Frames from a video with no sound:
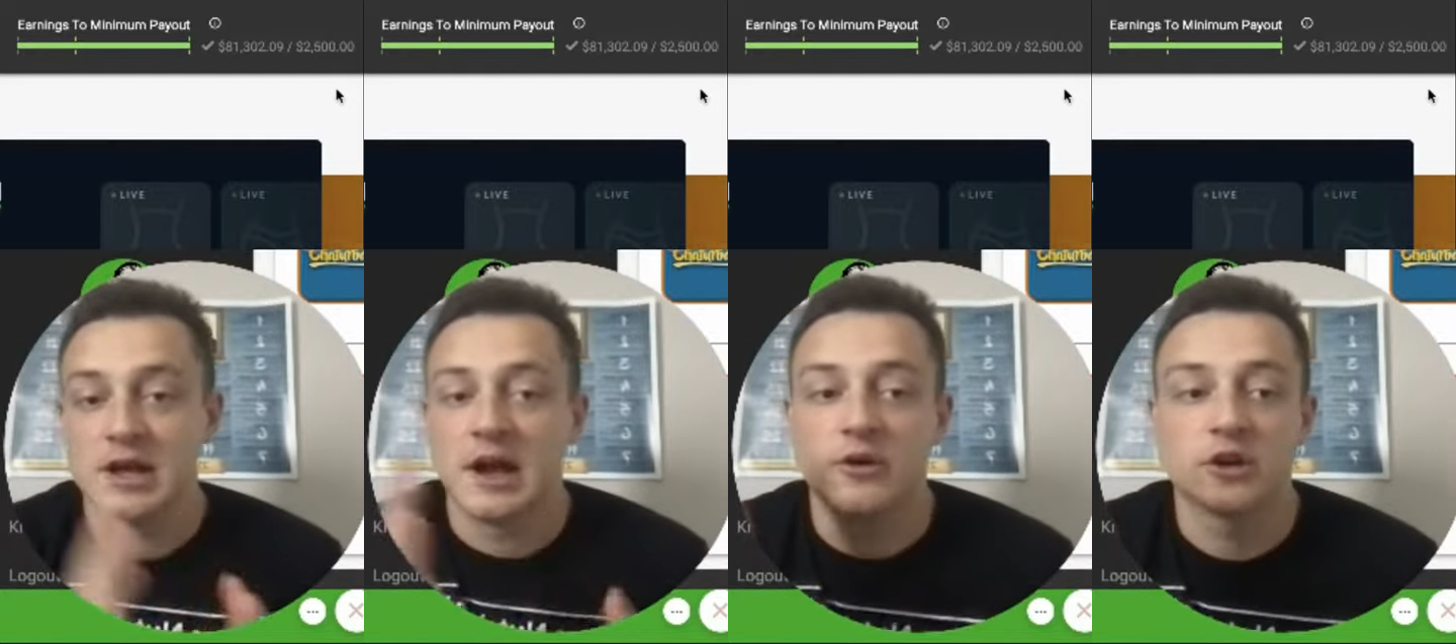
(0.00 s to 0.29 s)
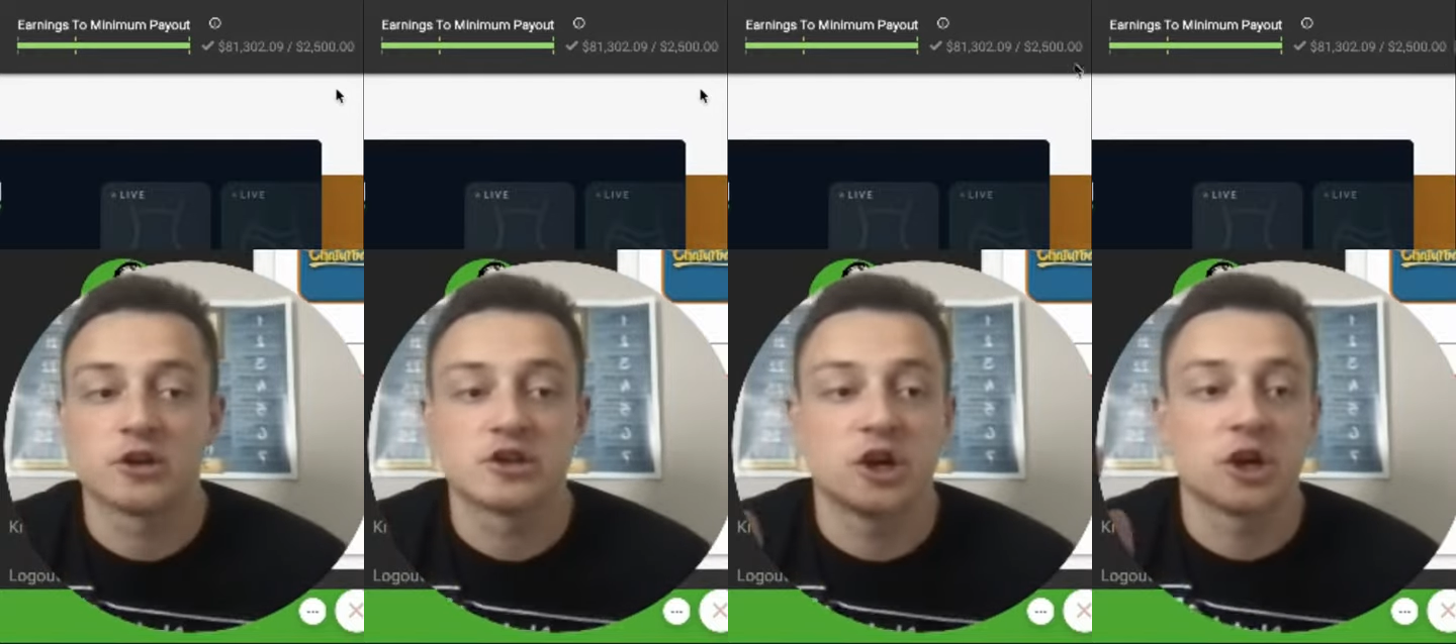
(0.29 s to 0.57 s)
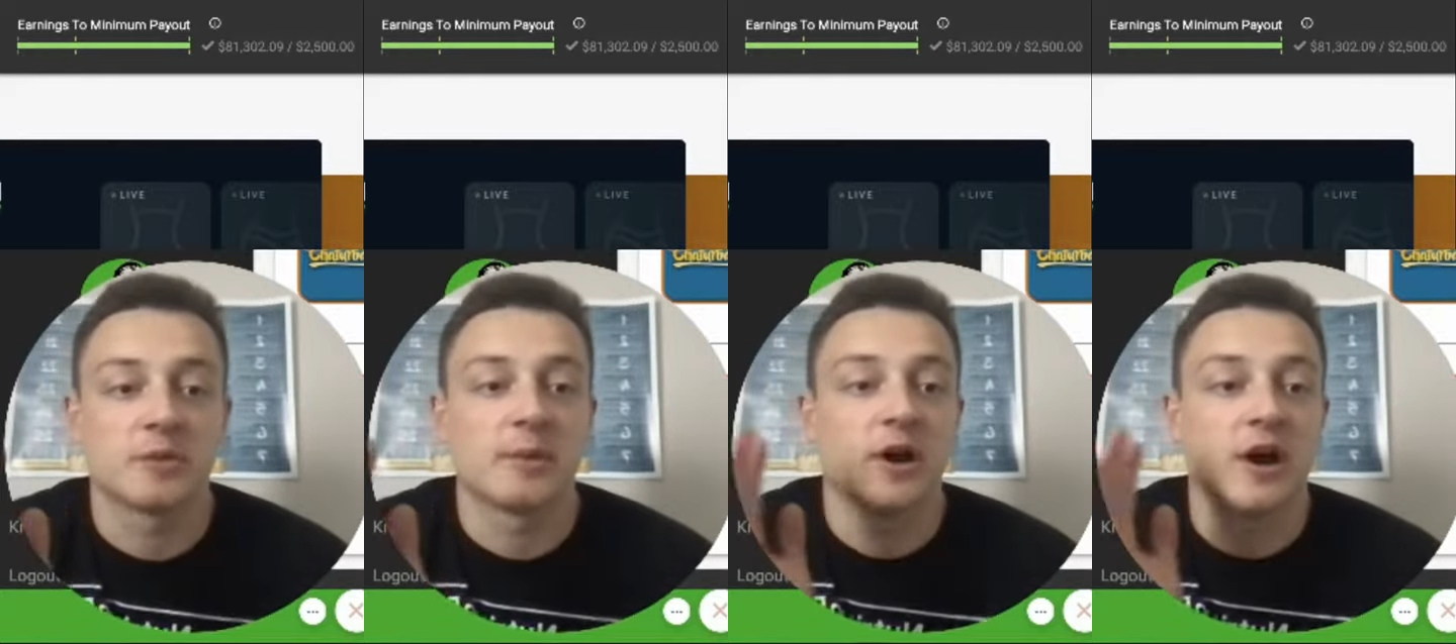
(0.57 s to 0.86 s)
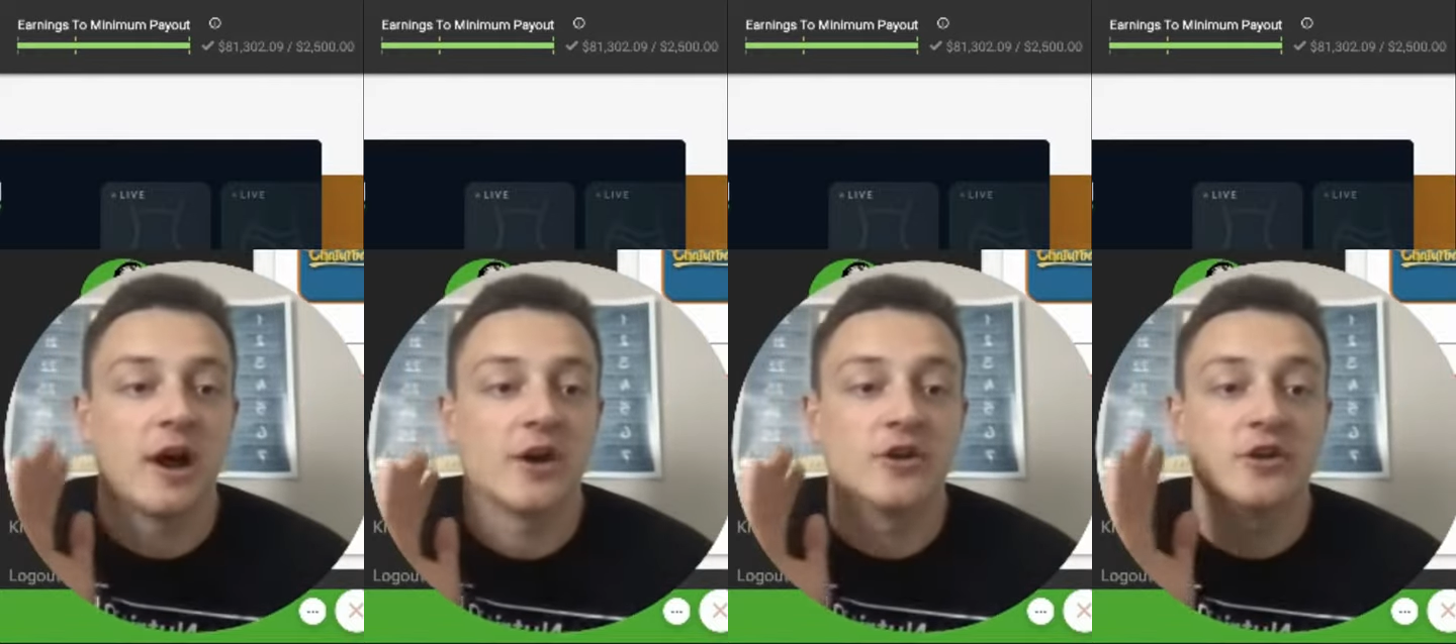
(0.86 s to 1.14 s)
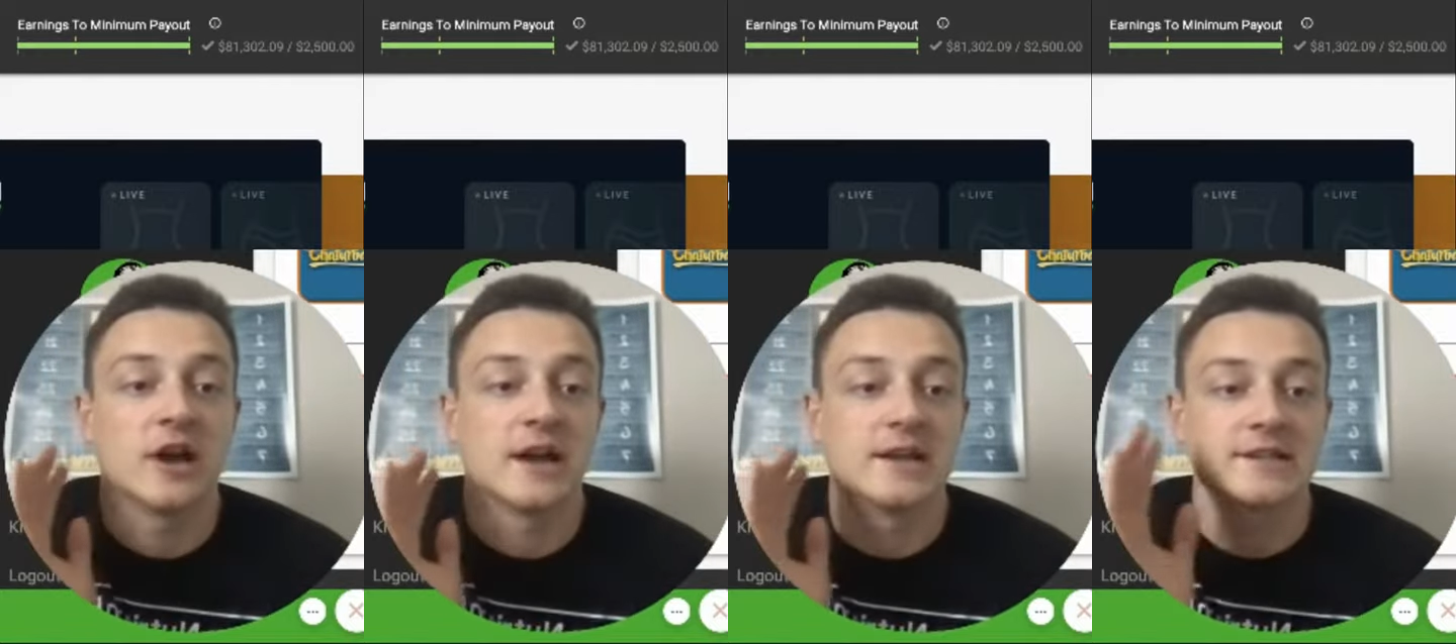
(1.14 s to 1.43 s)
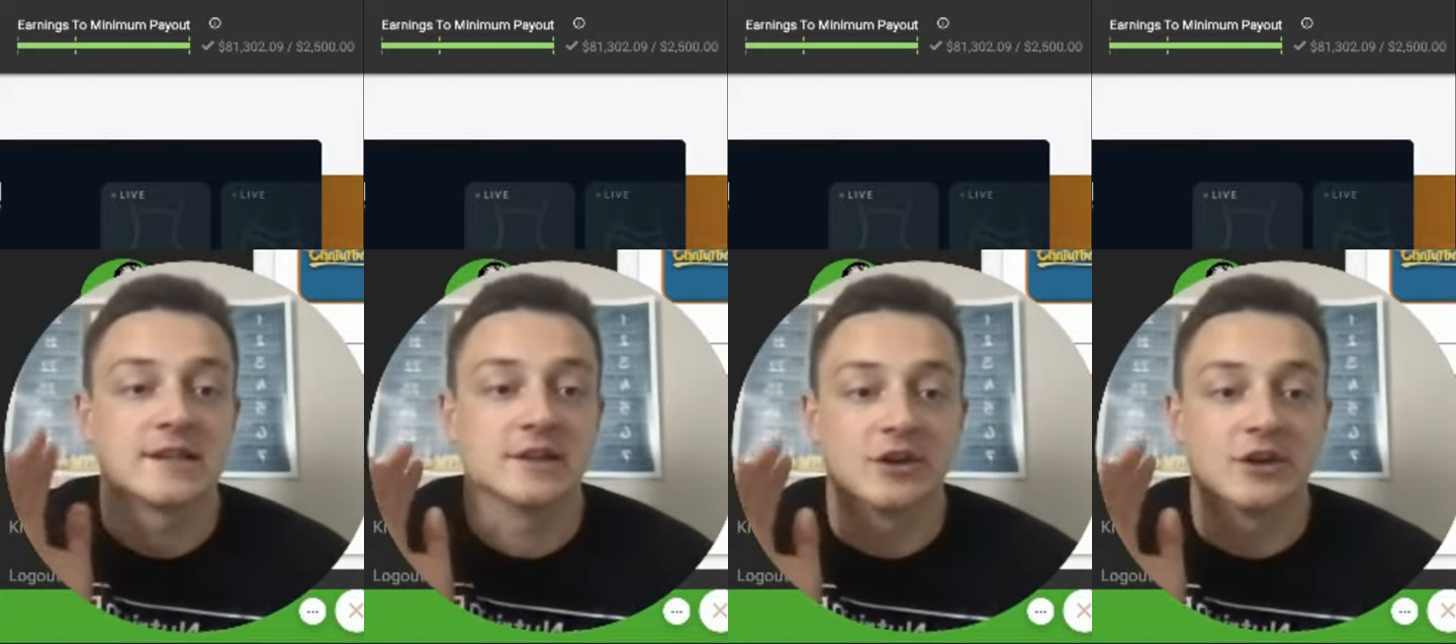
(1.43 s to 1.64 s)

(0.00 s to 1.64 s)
I want to talk about how you guys can